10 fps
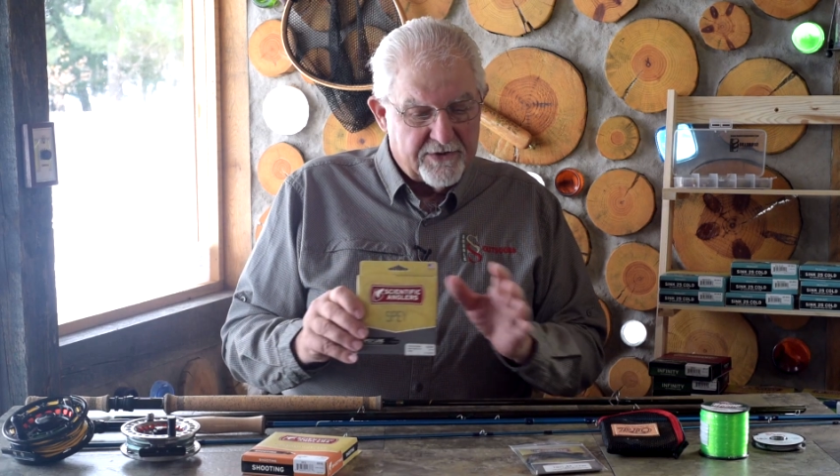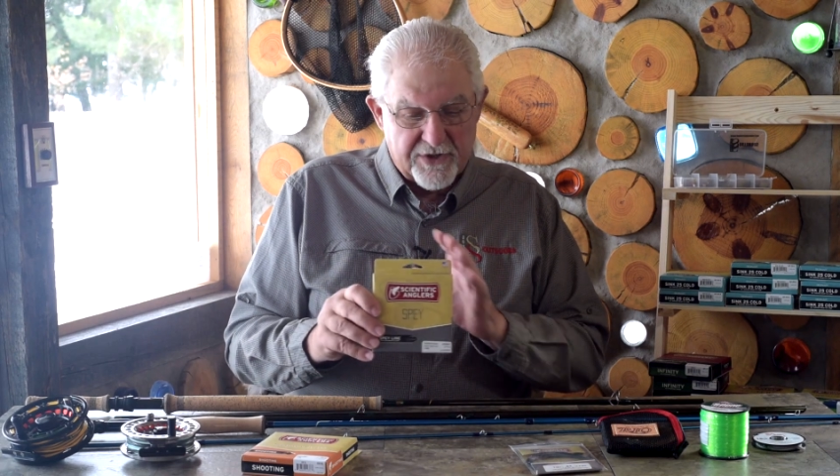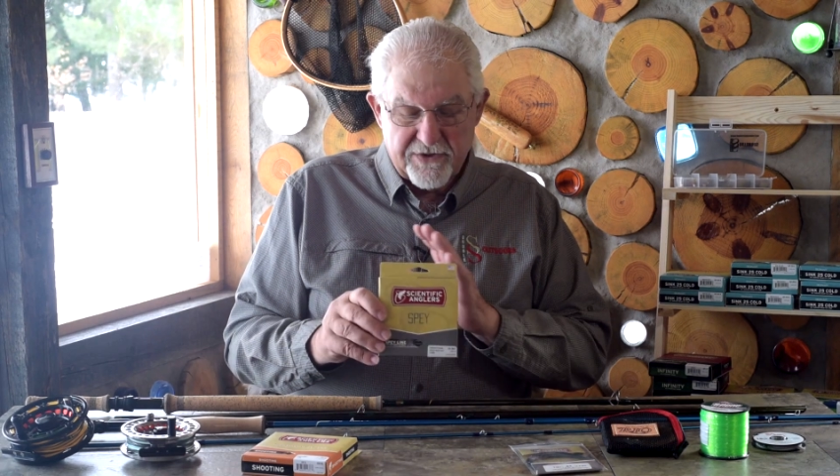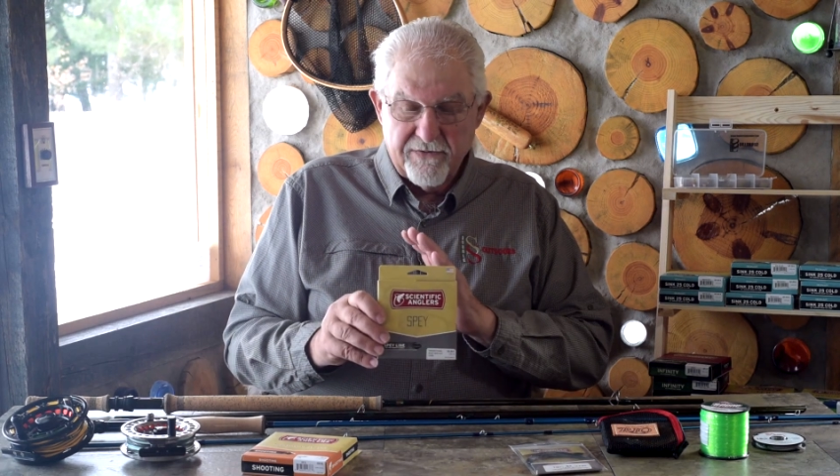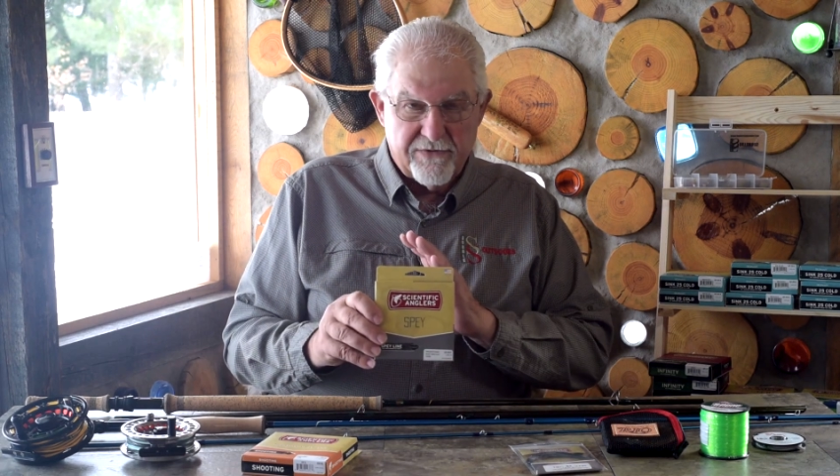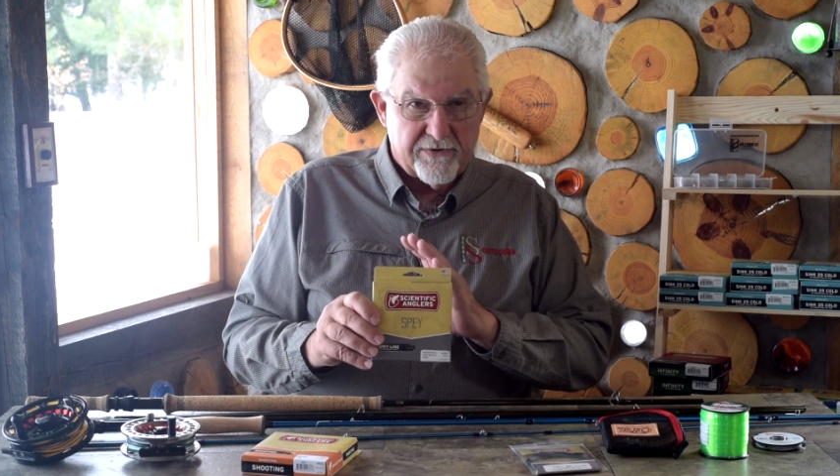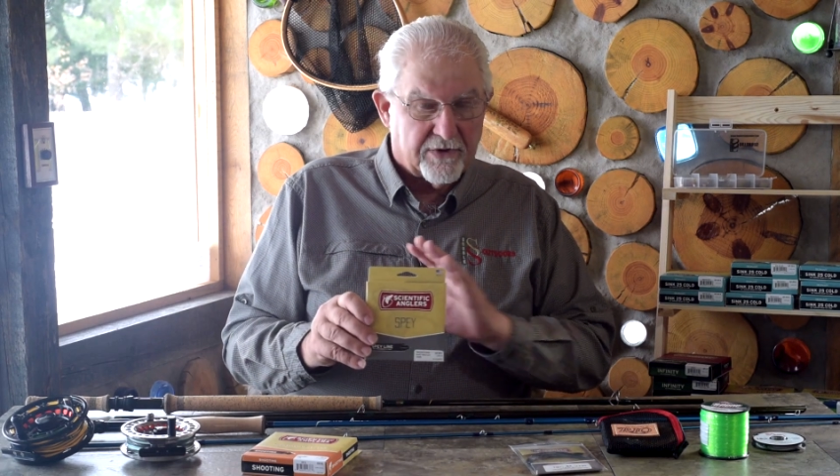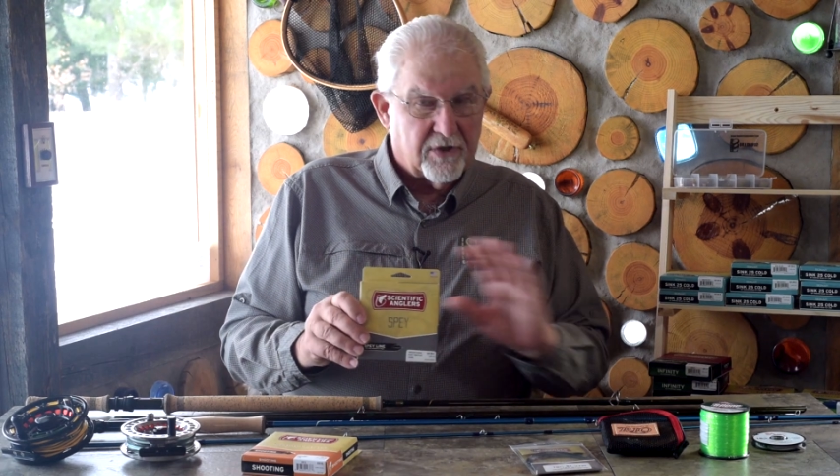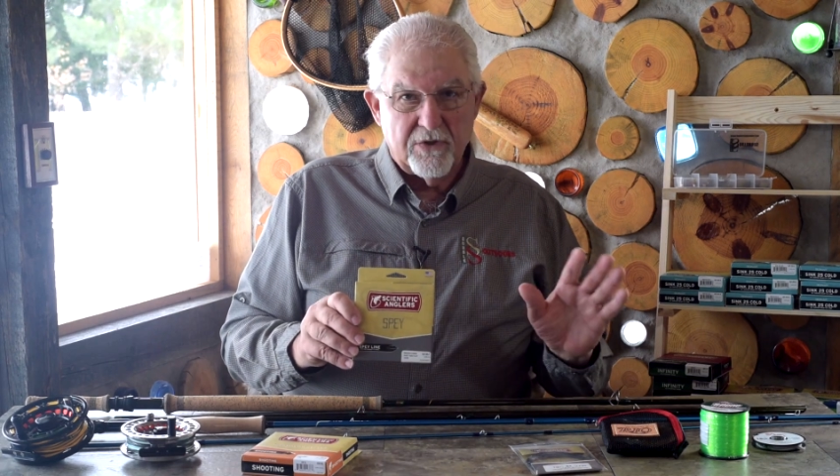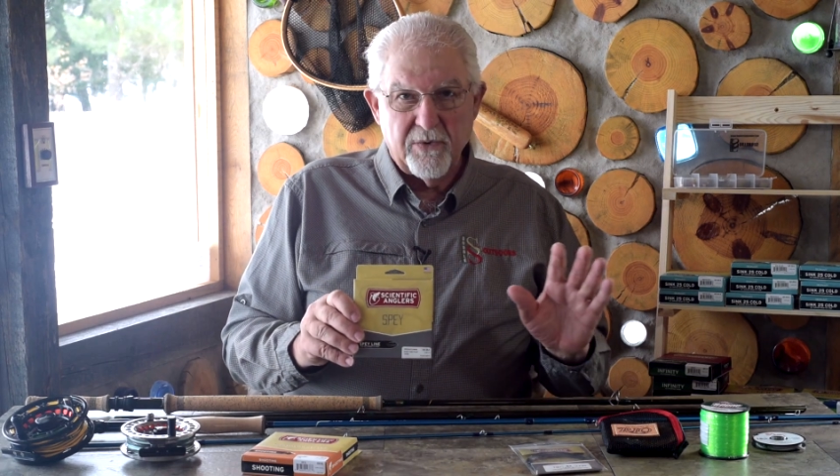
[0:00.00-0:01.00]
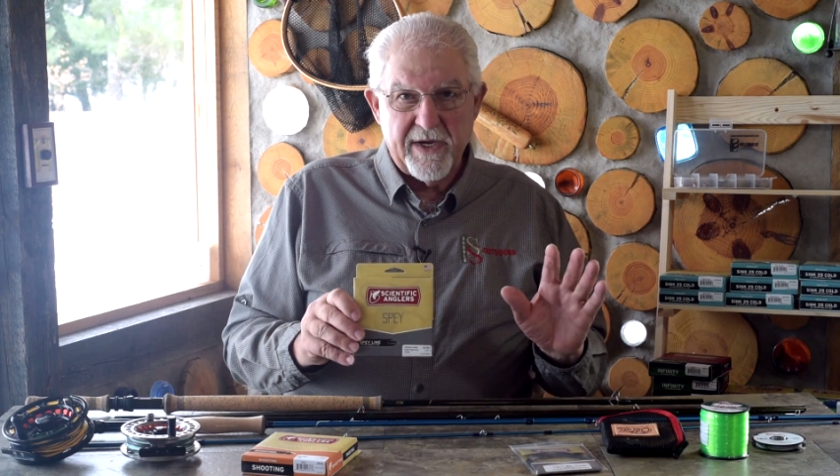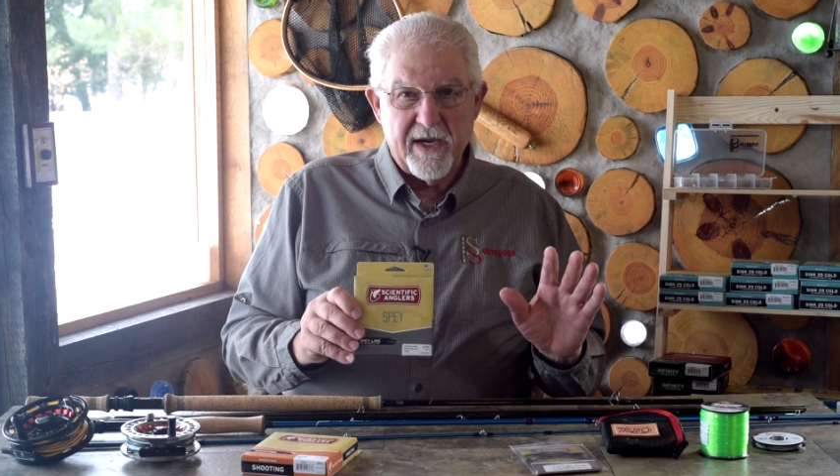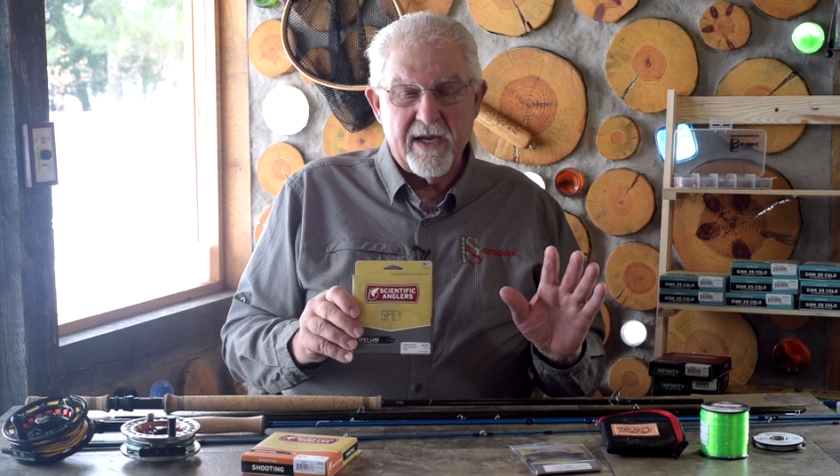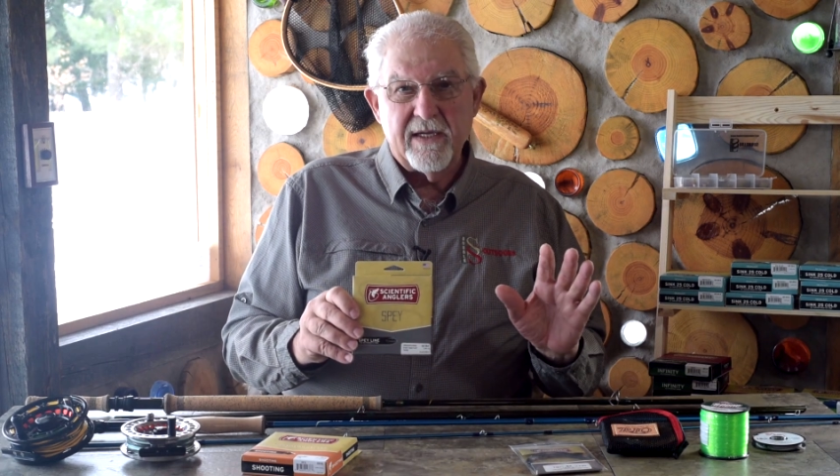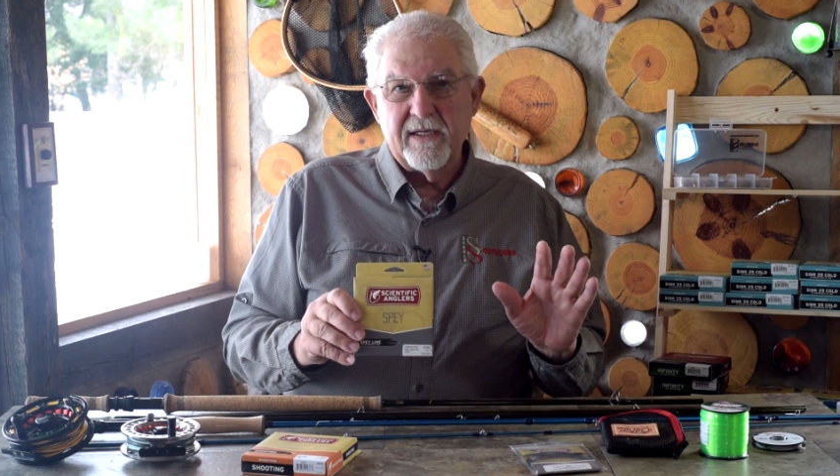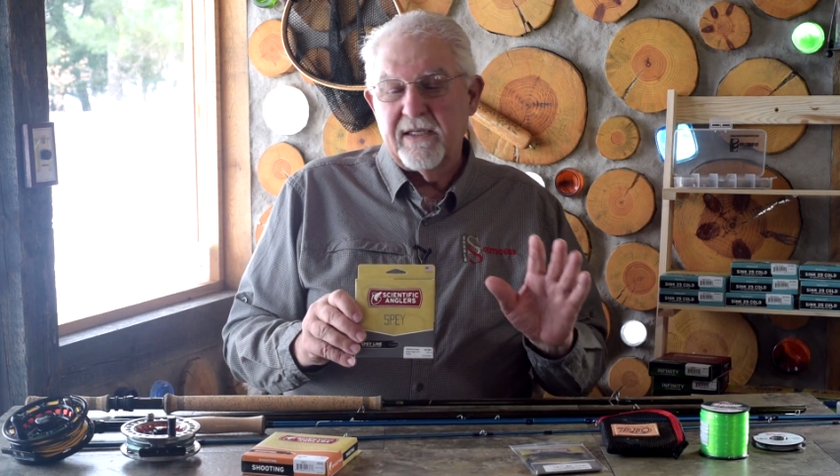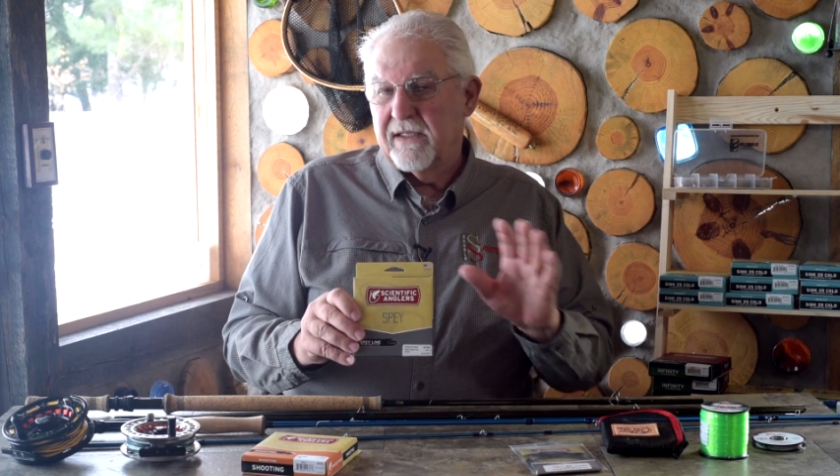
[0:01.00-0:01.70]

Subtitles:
Just throw away